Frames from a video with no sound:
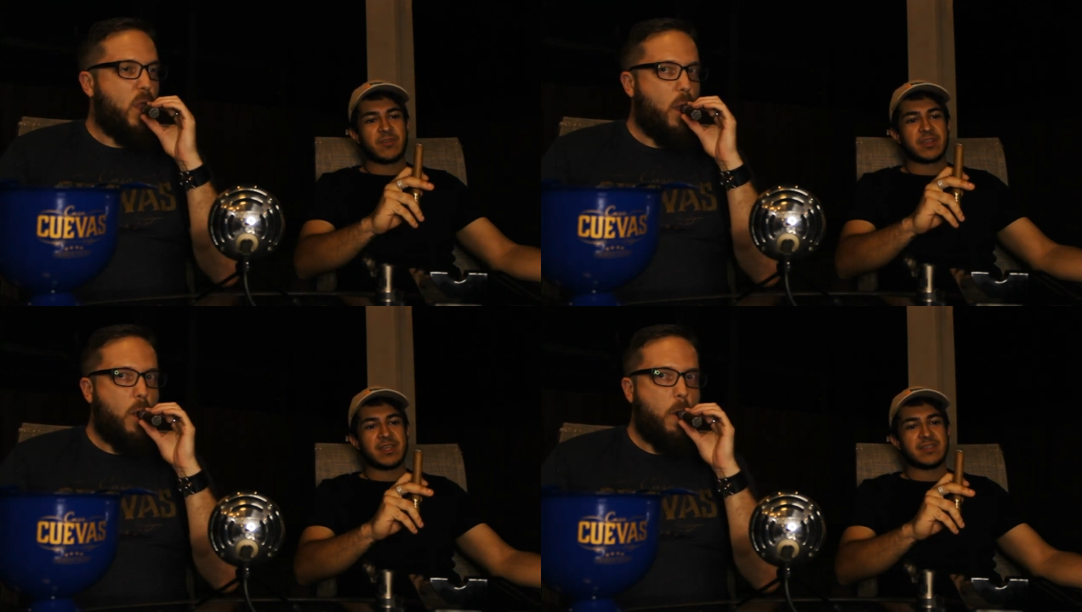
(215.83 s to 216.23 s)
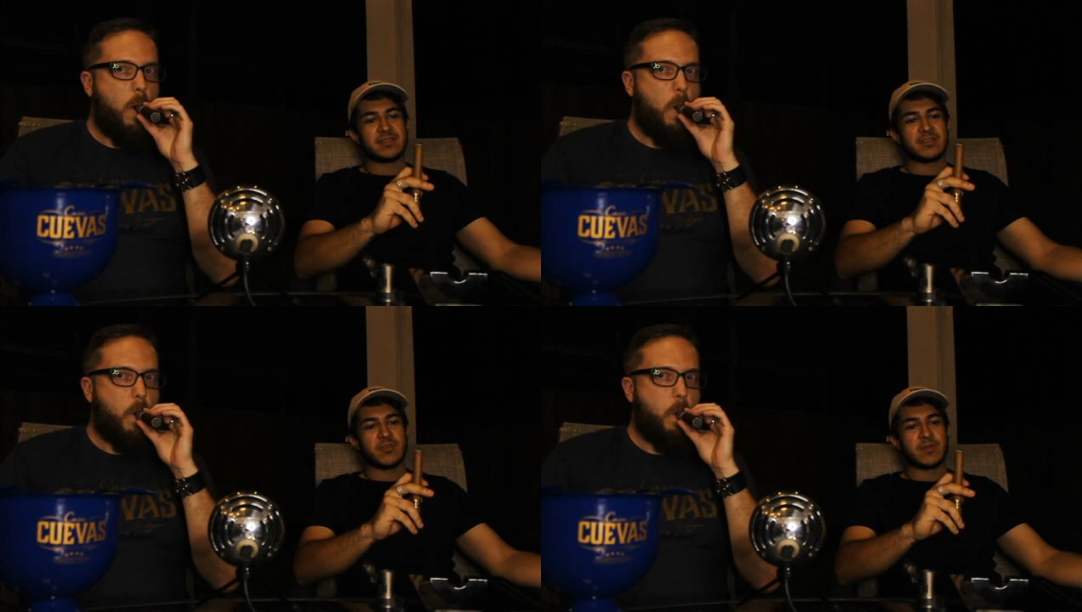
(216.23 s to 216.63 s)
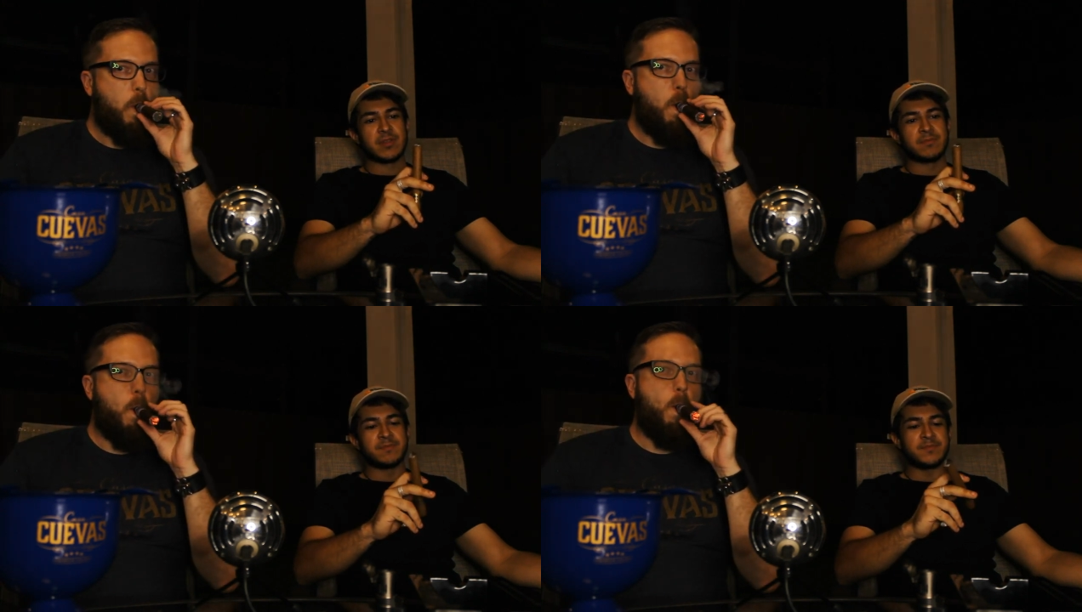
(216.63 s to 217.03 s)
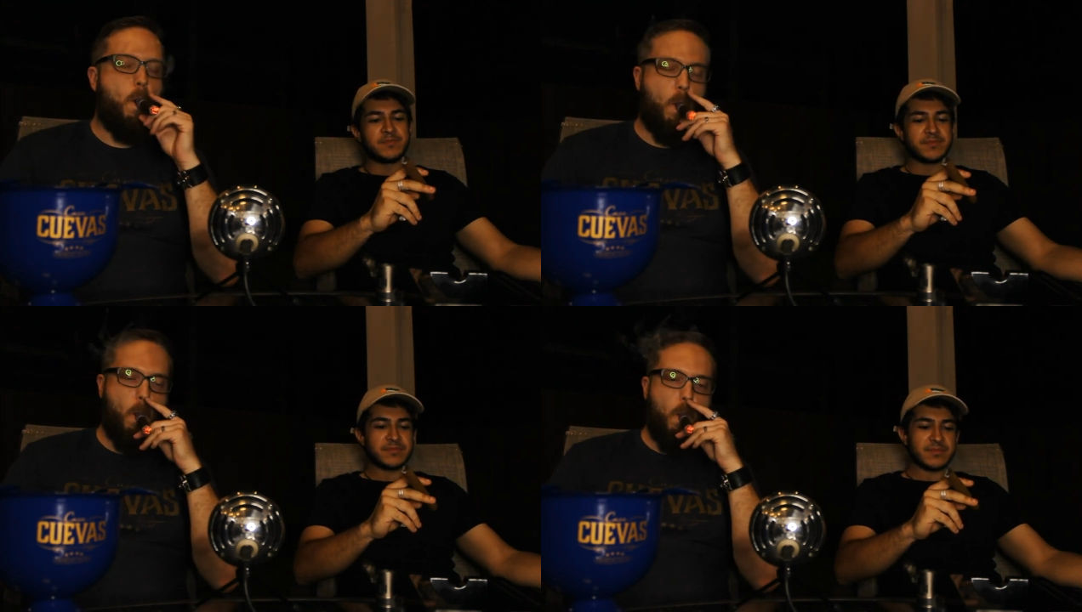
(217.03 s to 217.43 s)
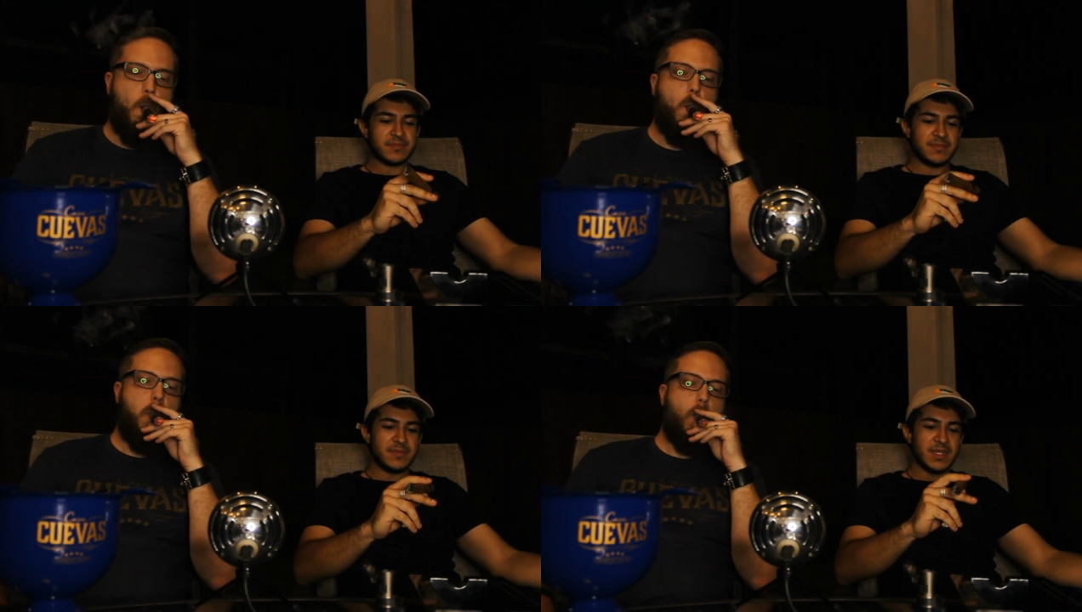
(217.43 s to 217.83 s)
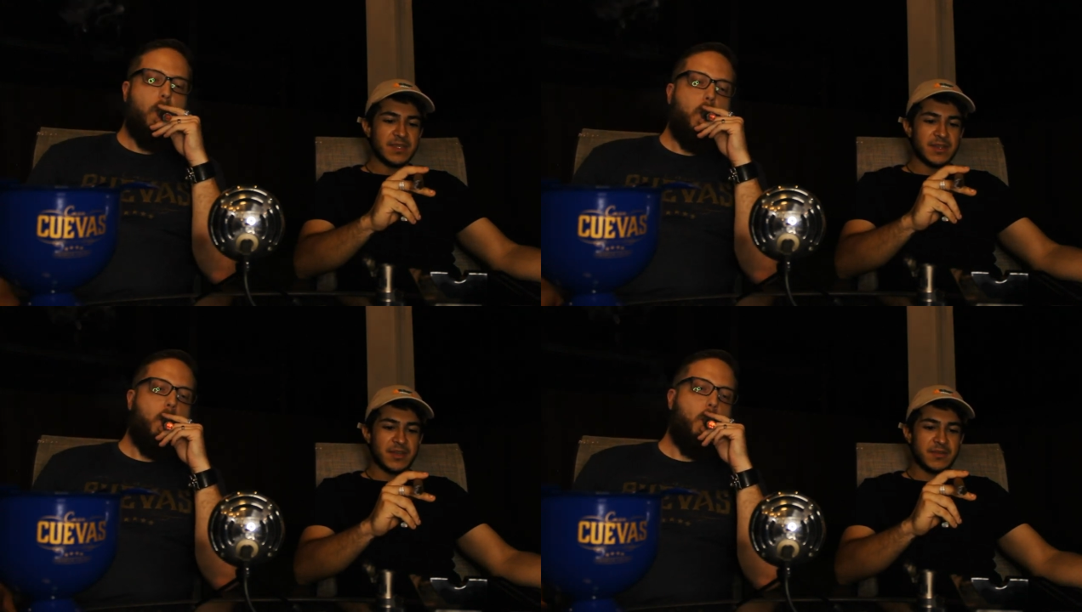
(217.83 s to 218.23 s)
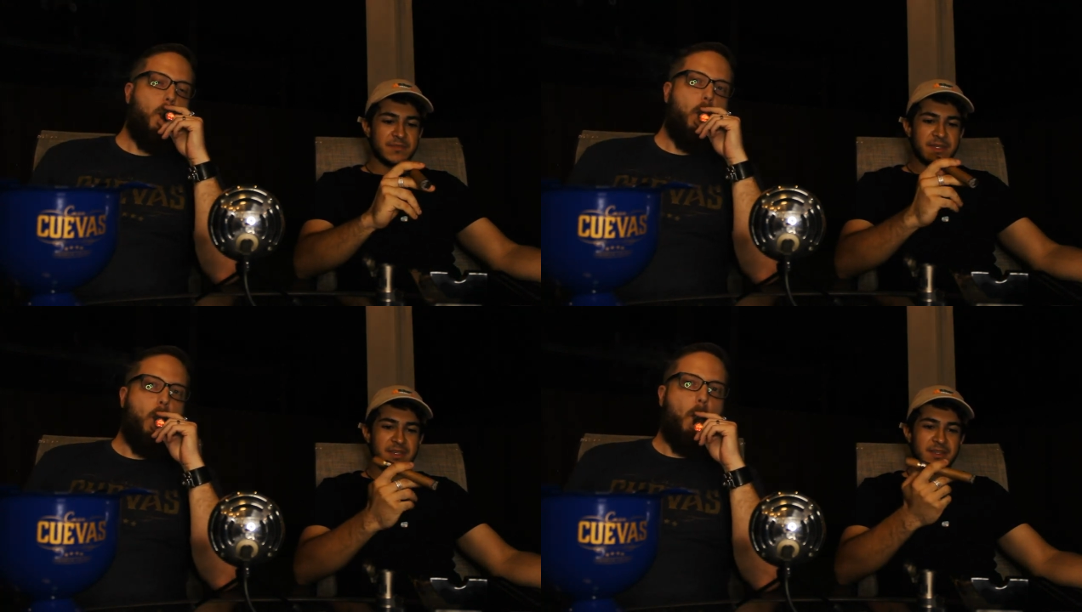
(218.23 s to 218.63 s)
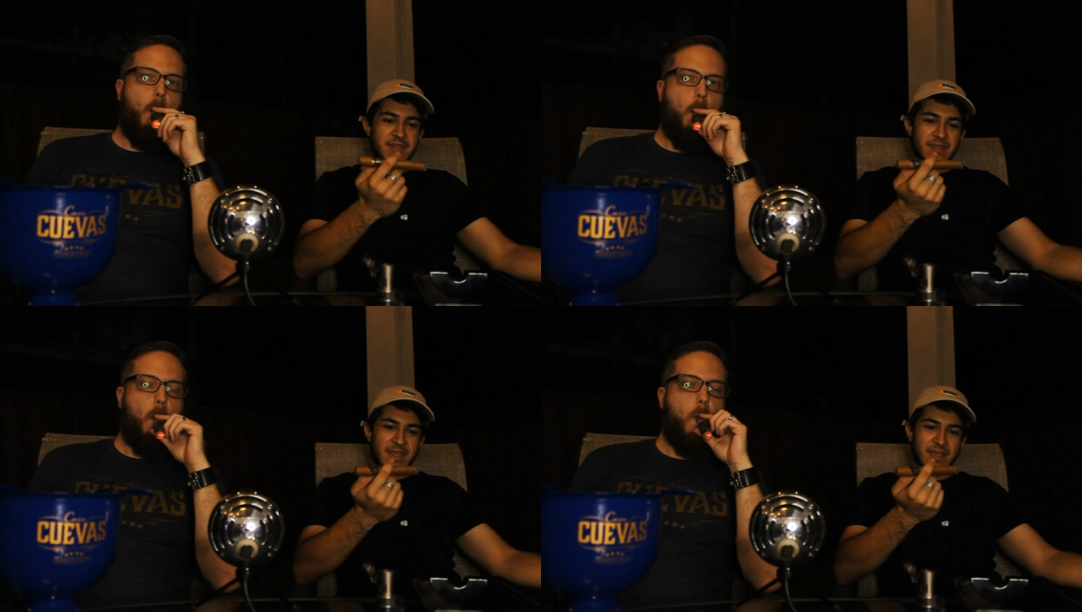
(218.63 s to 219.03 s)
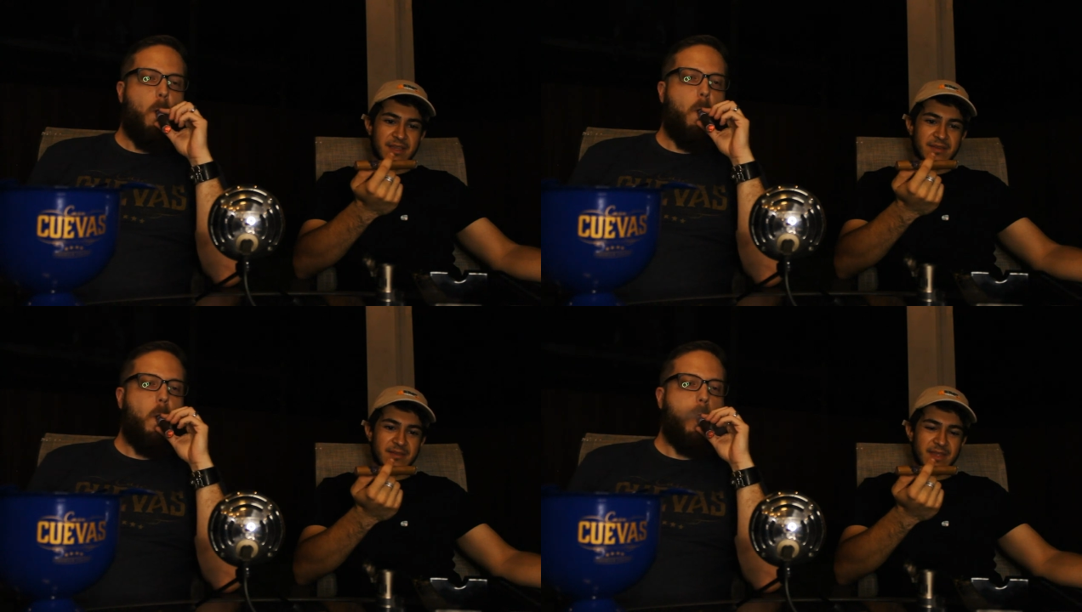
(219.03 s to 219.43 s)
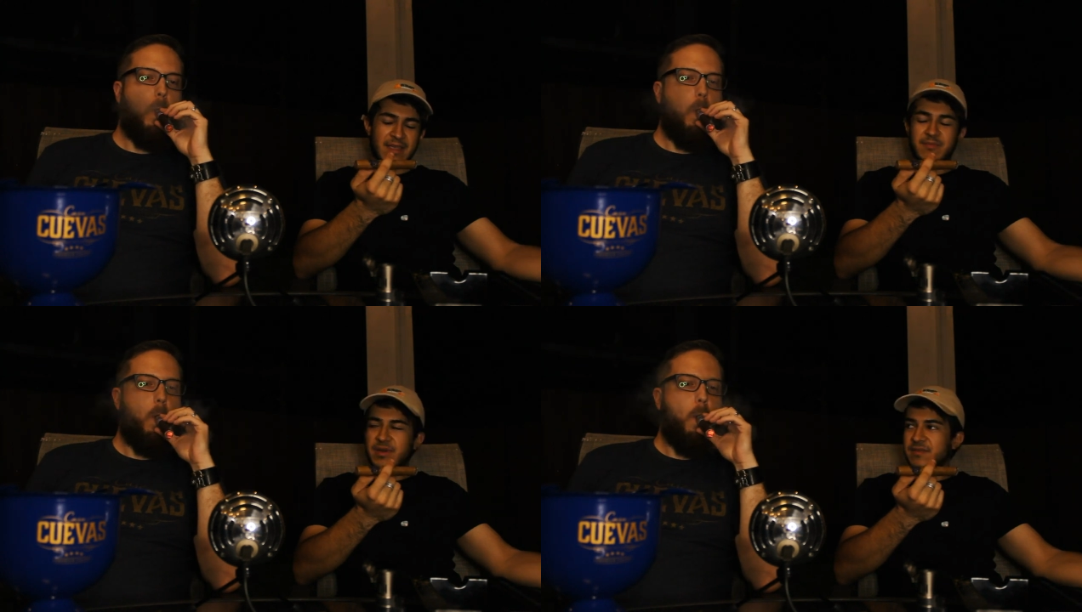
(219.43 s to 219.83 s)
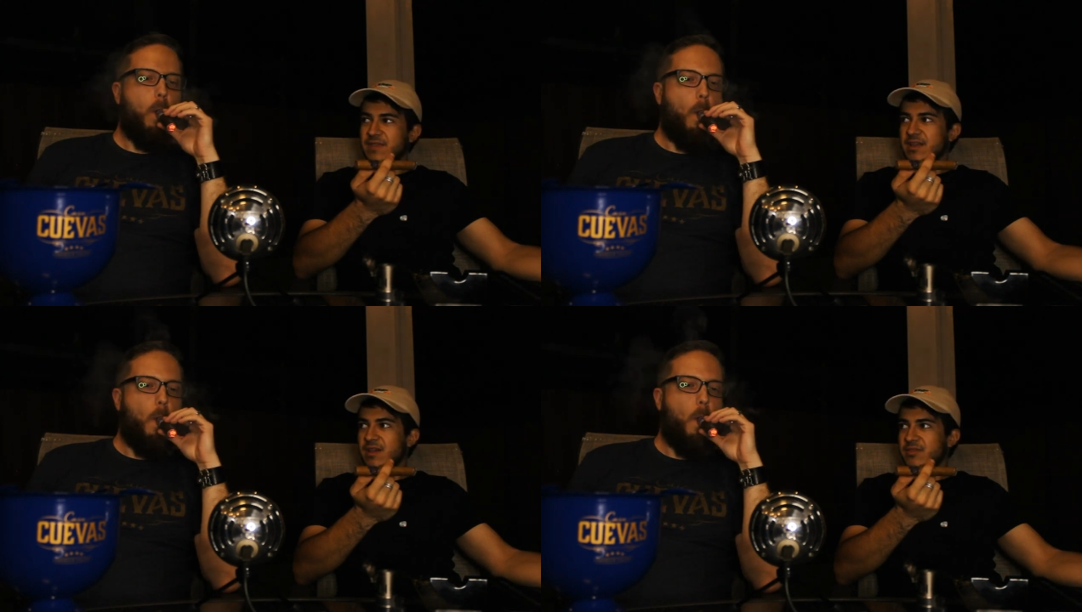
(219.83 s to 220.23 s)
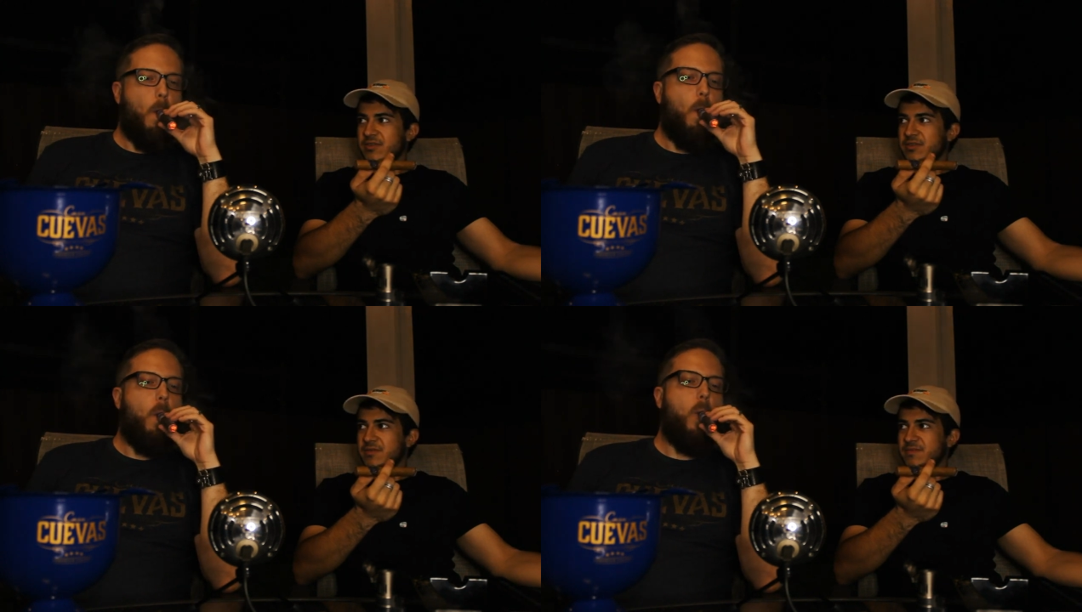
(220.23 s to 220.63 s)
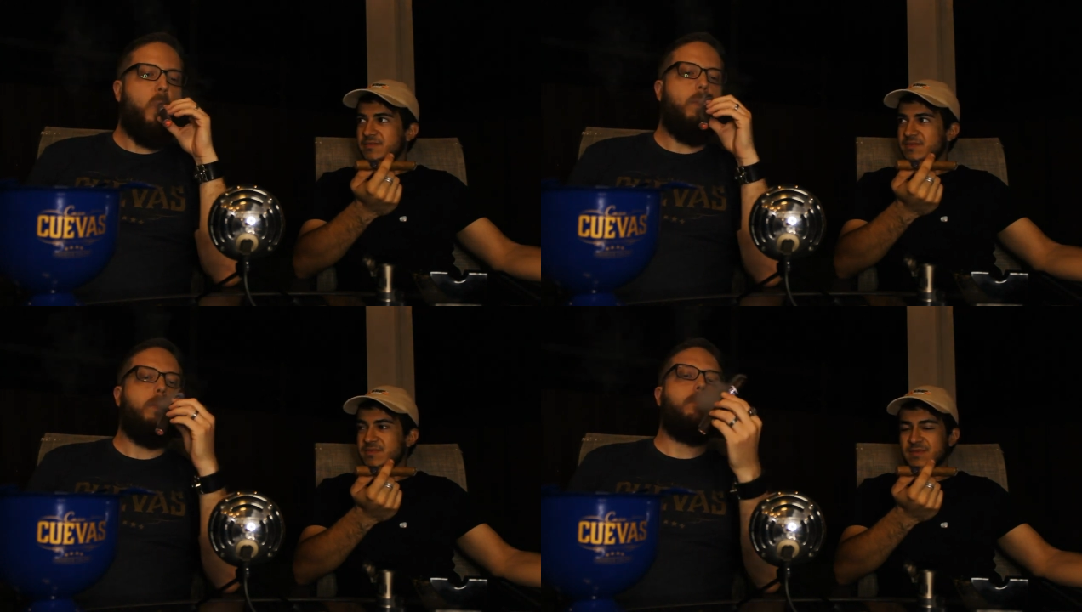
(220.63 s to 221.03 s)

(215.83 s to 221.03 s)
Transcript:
Speaker 1: It really eases you in. Mm-hmm. You know, and like compared to like other.